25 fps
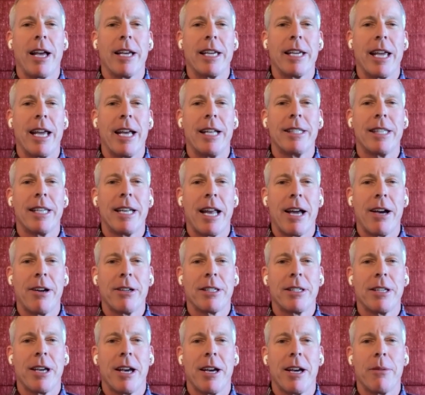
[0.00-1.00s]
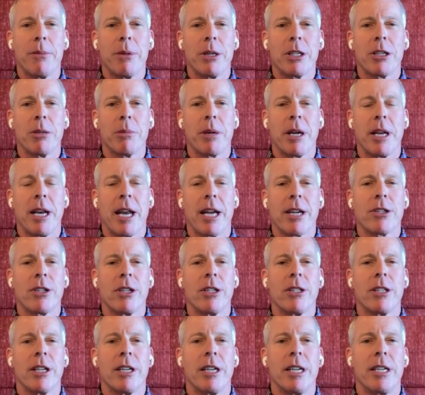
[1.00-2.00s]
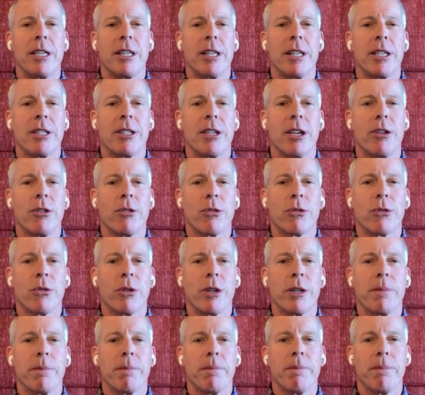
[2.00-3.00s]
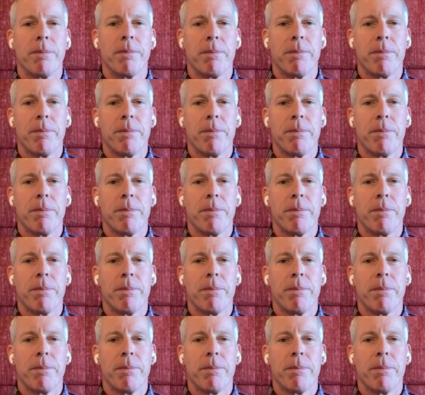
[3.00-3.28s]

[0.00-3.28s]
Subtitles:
I ended out with some connections and into this industry.